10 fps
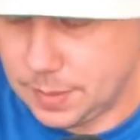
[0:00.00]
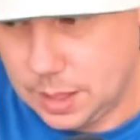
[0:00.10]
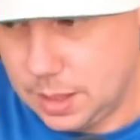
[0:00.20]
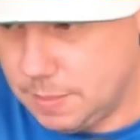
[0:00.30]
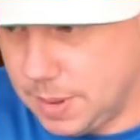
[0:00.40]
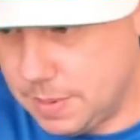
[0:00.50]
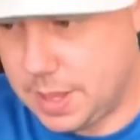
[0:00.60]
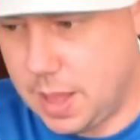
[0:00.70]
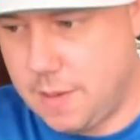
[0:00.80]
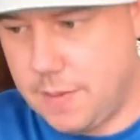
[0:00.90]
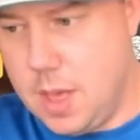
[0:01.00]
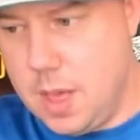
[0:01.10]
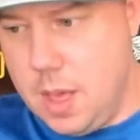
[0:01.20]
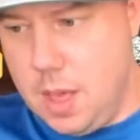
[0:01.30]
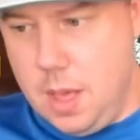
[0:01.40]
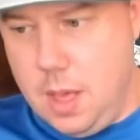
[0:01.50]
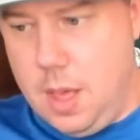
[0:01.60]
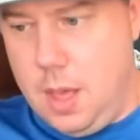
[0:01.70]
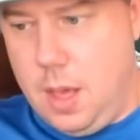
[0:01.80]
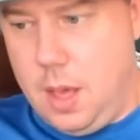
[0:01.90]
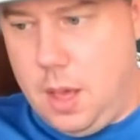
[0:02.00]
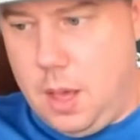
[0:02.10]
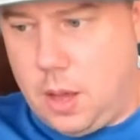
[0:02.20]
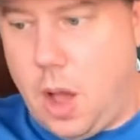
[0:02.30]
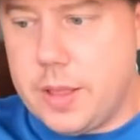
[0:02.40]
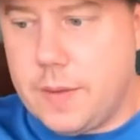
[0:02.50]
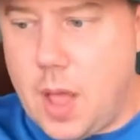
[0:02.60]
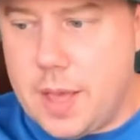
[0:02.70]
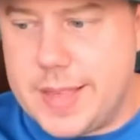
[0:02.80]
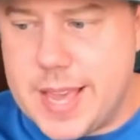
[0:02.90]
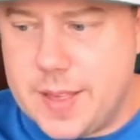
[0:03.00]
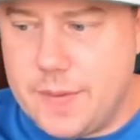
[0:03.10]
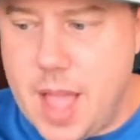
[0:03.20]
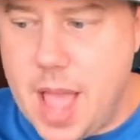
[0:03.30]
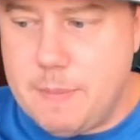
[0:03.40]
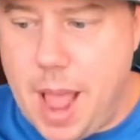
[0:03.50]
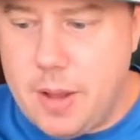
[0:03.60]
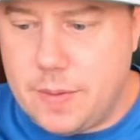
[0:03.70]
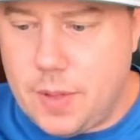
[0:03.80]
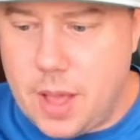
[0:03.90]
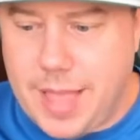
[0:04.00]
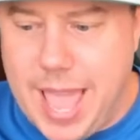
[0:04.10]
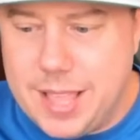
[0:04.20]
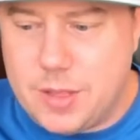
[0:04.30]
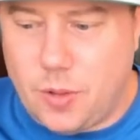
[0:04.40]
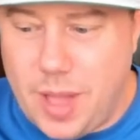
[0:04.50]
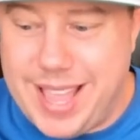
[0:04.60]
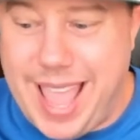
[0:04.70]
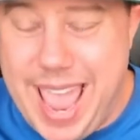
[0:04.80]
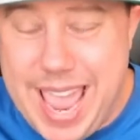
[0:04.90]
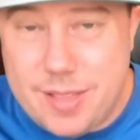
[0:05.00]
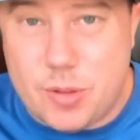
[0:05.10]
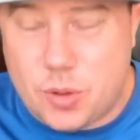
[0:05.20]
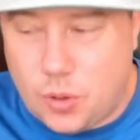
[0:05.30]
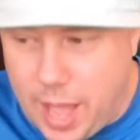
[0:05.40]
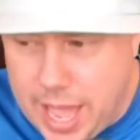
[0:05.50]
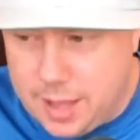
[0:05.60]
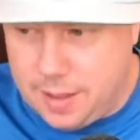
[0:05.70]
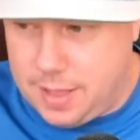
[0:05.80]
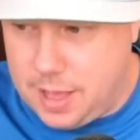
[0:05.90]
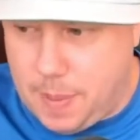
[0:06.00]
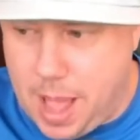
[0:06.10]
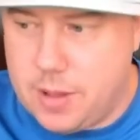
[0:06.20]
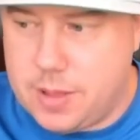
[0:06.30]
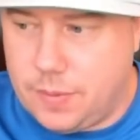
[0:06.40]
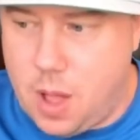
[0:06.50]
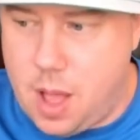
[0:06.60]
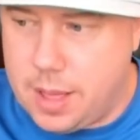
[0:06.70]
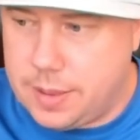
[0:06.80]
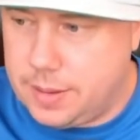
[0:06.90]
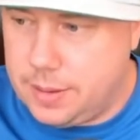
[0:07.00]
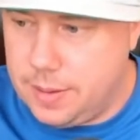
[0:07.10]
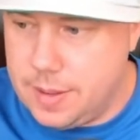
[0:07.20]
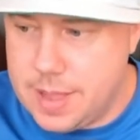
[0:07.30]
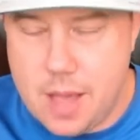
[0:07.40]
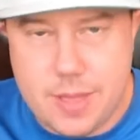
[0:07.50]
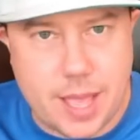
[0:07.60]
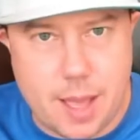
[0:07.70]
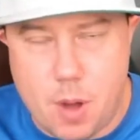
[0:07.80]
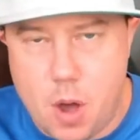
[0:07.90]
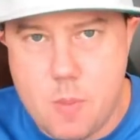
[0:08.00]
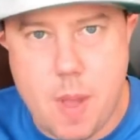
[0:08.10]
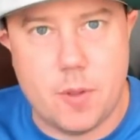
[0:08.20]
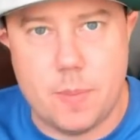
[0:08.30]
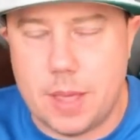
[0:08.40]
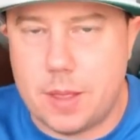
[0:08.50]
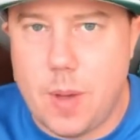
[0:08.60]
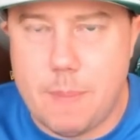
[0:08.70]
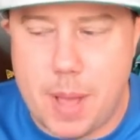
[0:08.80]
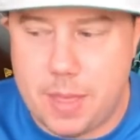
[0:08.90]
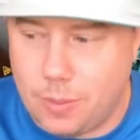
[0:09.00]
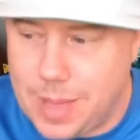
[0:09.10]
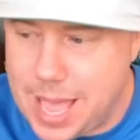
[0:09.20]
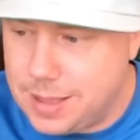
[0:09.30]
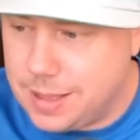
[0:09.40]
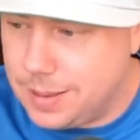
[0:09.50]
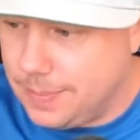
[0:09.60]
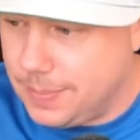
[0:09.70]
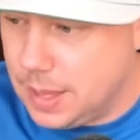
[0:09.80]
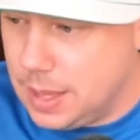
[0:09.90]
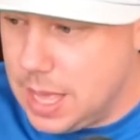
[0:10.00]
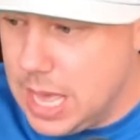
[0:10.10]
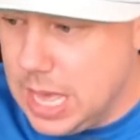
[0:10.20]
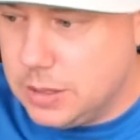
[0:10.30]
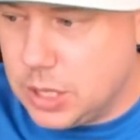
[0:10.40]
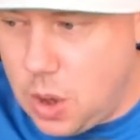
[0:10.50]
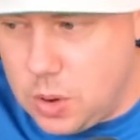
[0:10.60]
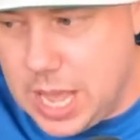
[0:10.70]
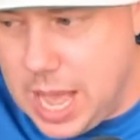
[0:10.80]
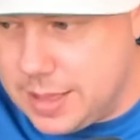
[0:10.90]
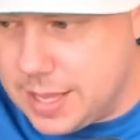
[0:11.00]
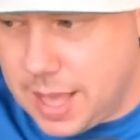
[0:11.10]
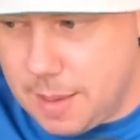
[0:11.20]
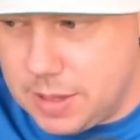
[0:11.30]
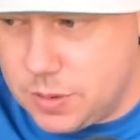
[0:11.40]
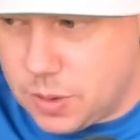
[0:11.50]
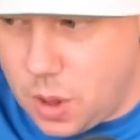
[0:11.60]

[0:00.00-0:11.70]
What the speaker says: But I'm going to stay off. Cards have lost 6 of 9. Pirates have lost 8 straight. 8 straight these Pirates have lost. Now they come home after being swept by the Reds. Dakota Hudson coming to his own